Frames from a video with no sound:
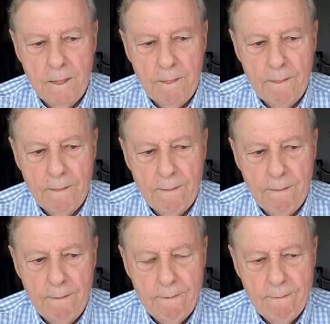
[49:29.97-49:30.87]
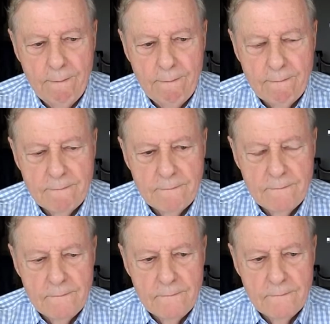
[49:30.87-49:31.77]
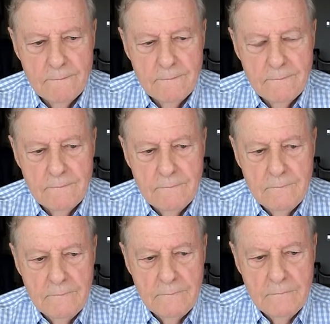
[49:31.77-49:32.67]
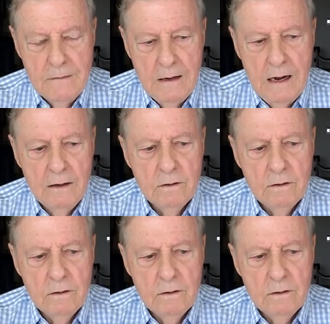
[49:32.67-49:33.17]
are there any plaques or, uh, you know, if one were to go?